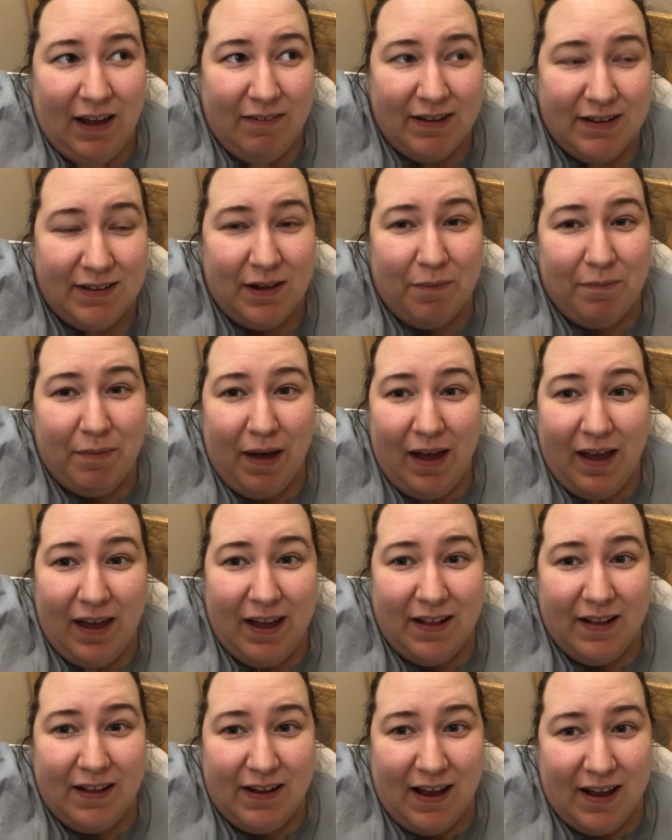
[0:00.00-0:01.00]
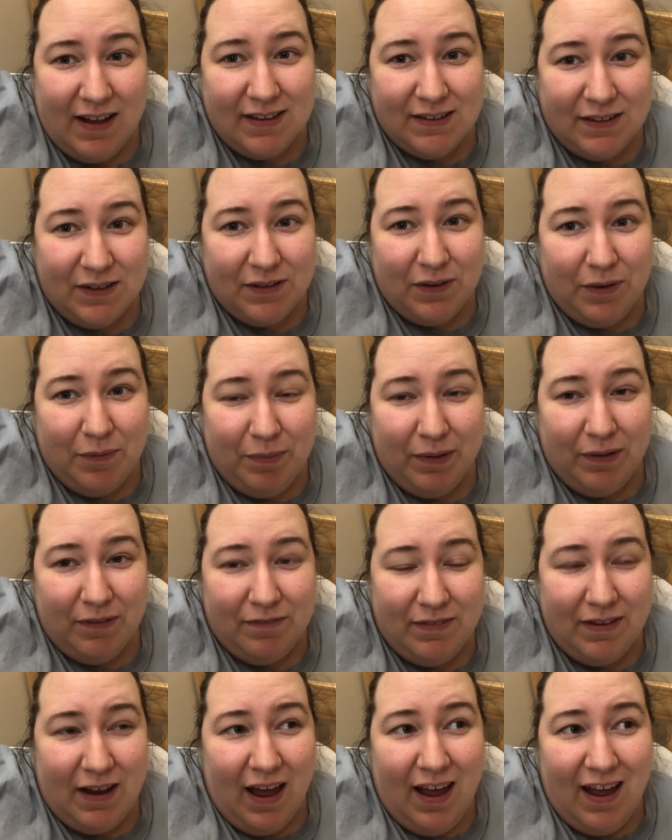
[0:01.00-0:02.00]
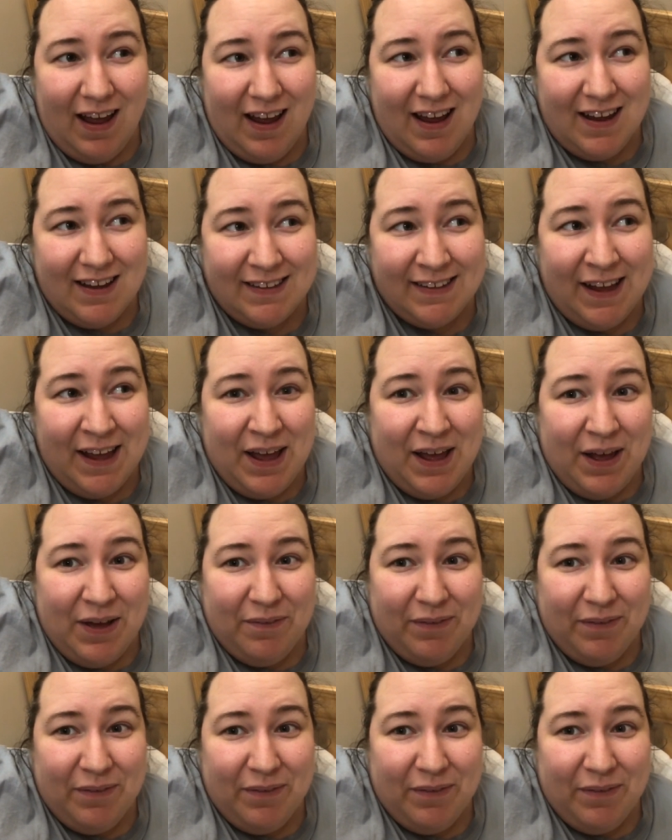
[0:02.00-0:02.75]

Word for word: if he's not better in the next couple of days,